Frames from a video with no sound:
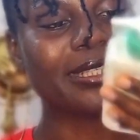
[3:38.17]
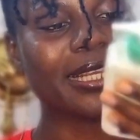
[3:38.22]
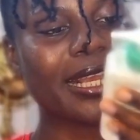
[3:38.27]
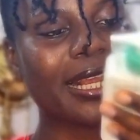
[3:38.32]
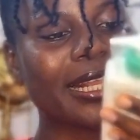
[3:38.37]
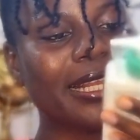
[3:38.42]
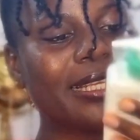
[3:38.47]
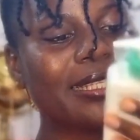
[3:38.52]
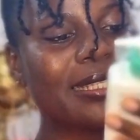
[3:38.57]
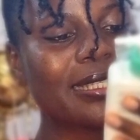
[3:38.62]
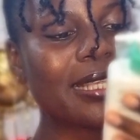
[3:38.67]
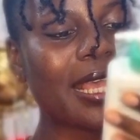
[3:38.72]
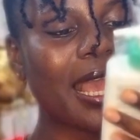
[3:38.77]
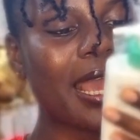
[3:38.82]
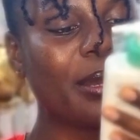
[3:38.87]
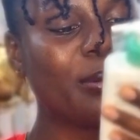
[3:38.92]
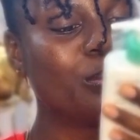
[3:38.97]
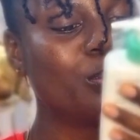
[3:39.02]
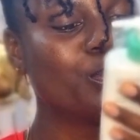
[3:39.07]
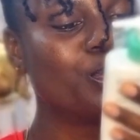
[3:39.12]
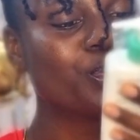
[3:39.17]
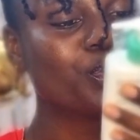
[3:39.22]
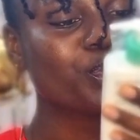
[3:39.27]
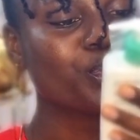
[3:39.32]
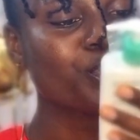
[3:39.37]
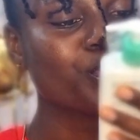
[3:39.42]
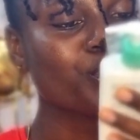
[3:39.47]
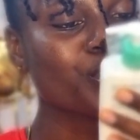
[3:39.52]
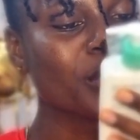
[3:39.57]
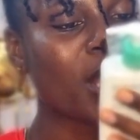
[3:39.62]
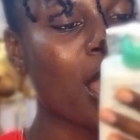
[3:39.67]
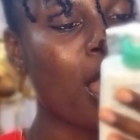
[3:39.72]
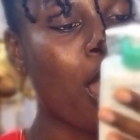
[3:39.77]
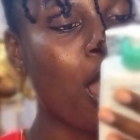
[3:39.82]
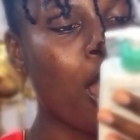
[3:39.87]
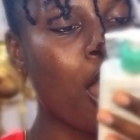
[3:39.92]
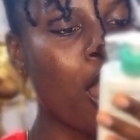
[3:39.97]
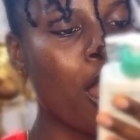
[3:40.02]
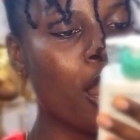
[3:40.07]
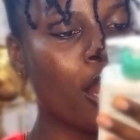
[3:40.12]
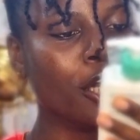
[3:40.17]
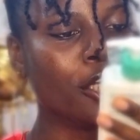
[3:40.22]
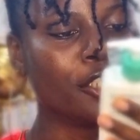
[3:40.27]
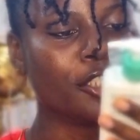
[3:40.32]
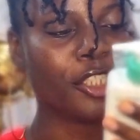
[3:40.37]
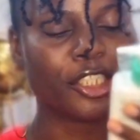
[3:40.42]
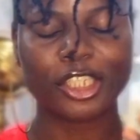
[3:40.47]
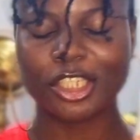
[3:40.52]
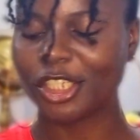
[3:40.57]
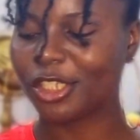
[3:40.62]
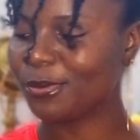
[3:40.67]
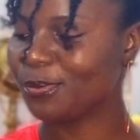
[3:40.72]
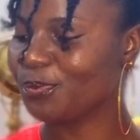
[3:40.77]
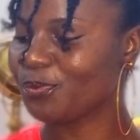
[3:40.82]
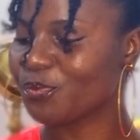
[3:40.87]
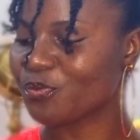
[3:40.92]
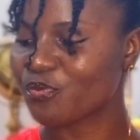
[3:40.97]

the cleanser, and